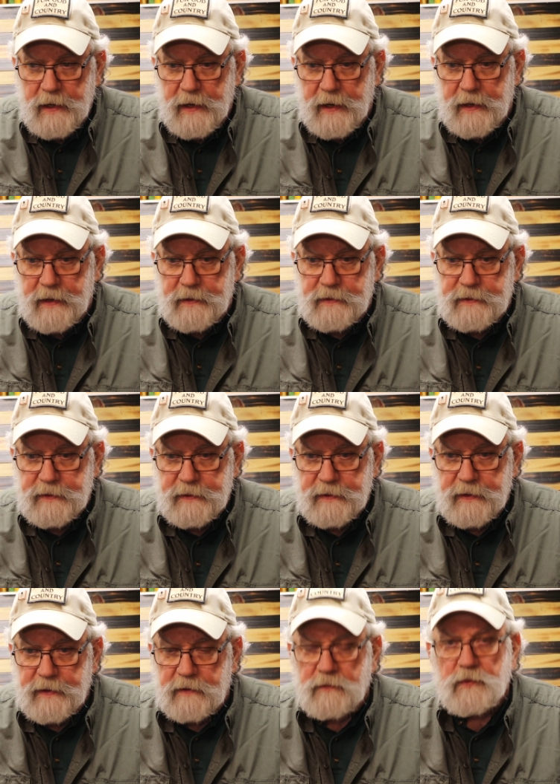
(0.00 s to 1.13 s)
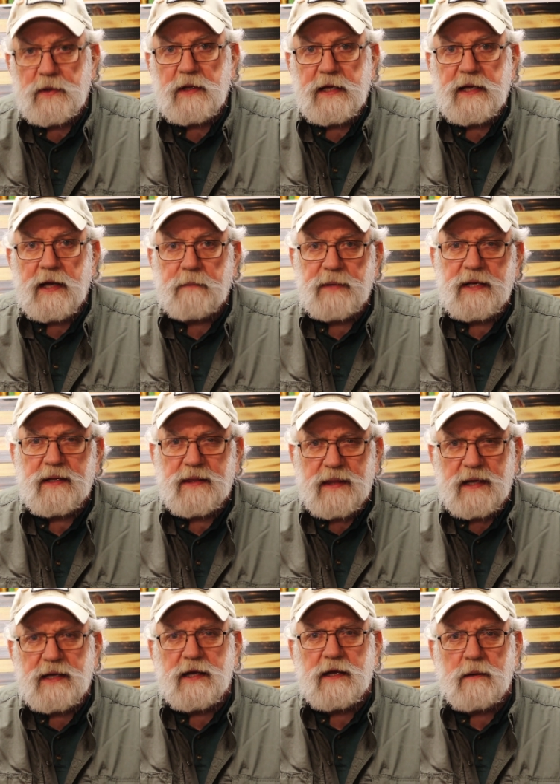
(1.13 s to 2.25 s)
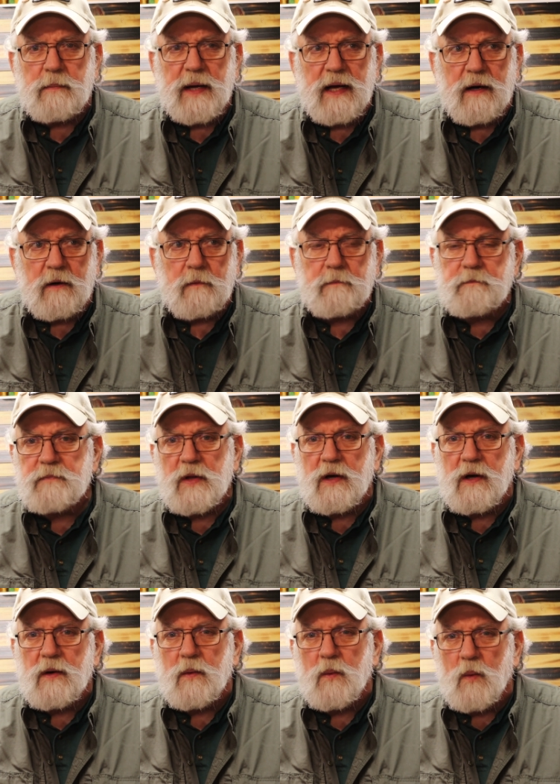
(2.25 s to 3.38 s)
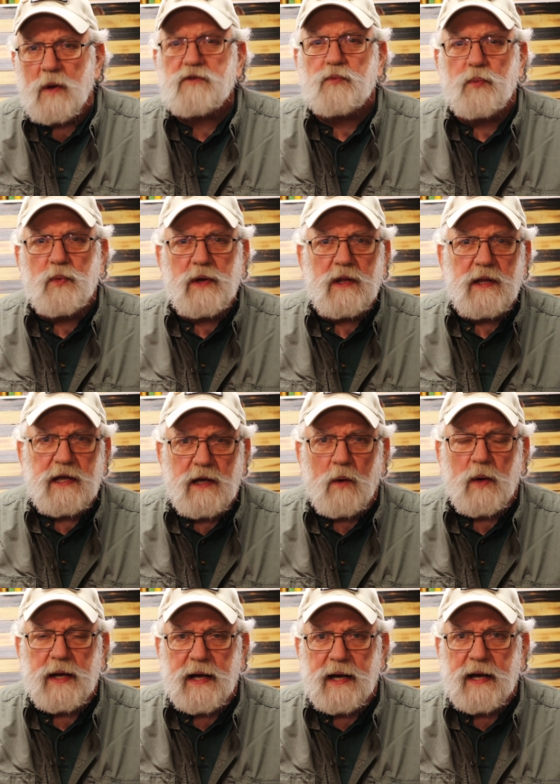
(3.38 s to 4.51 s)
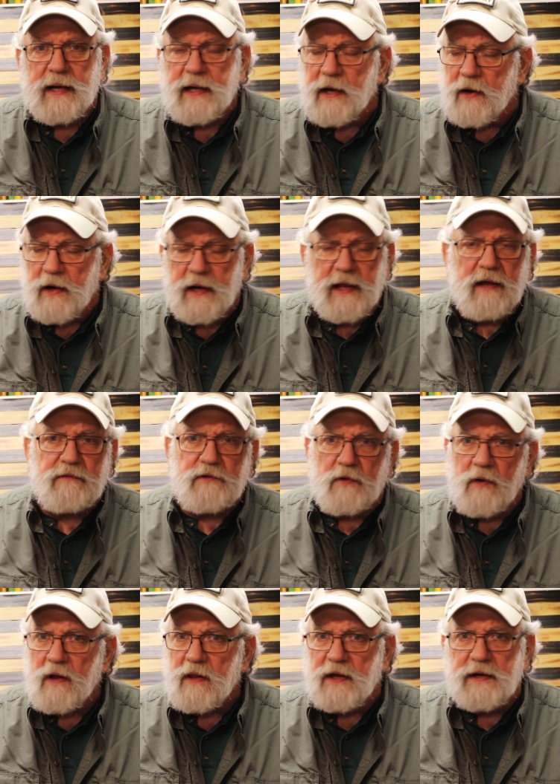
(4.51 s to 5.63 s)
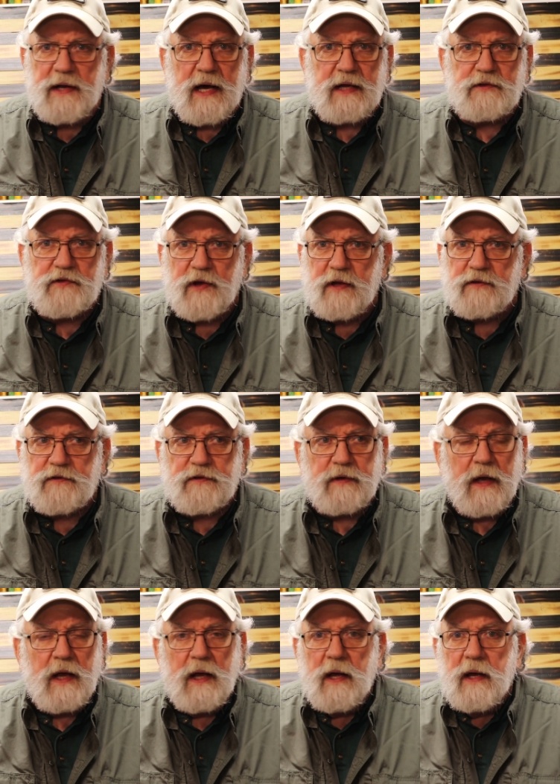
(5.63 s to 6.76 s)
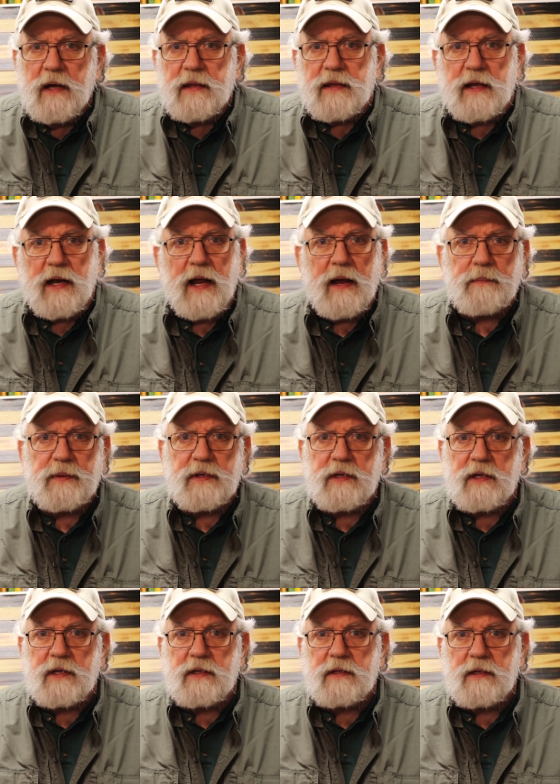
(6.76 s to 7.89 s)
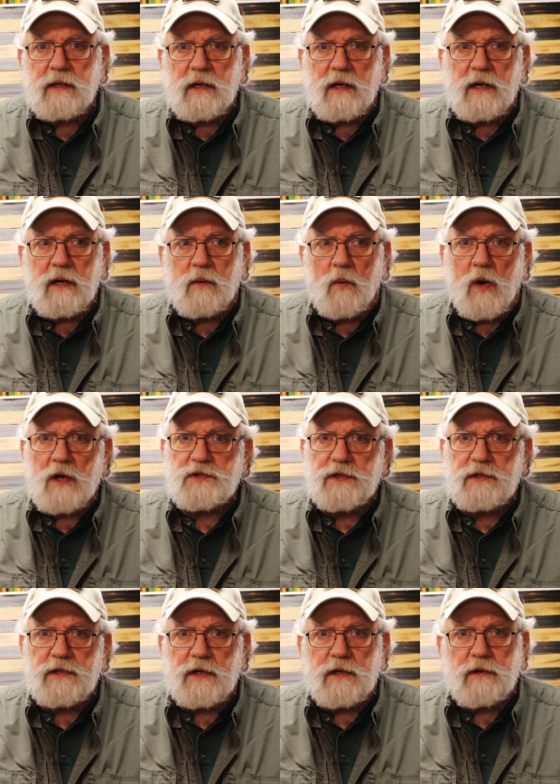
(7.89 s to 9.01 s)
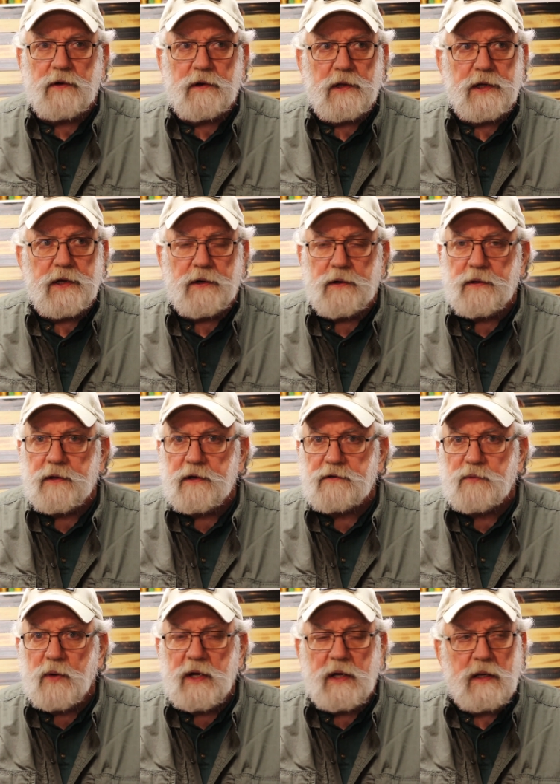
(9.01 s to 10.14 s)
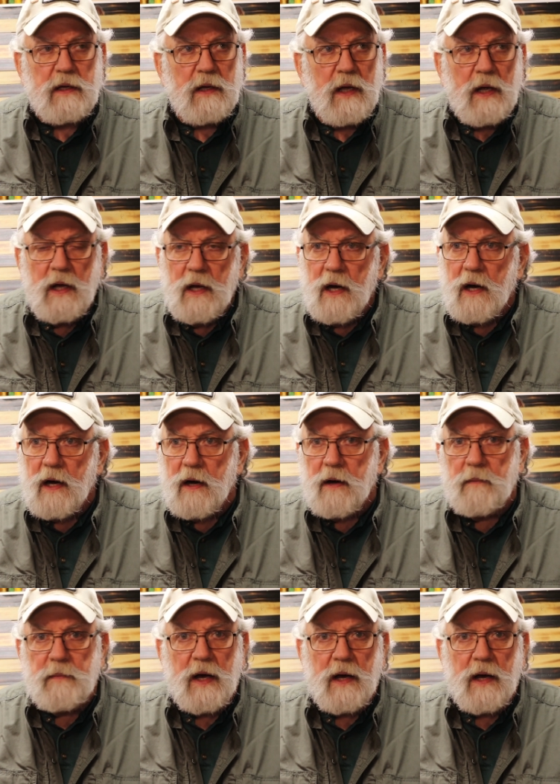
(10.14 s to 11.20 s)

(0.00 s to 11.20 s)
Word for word: And it really got me to thinking about uh, what's really going on here. And after all the nonsense that happened in uh, Washington earlier this week, um,